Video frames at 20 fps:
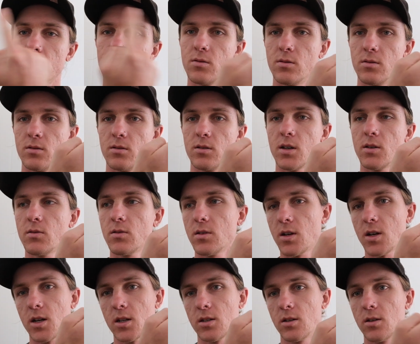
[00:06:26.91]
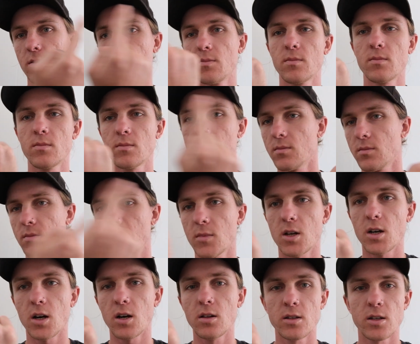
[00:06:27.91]
or that one, I don't know.
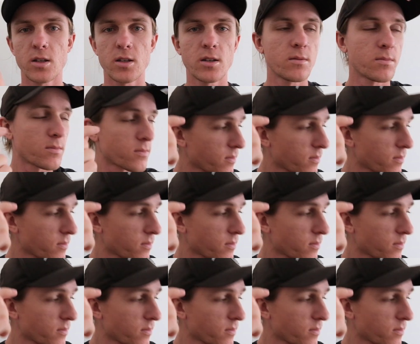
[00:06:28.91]
I'll link it.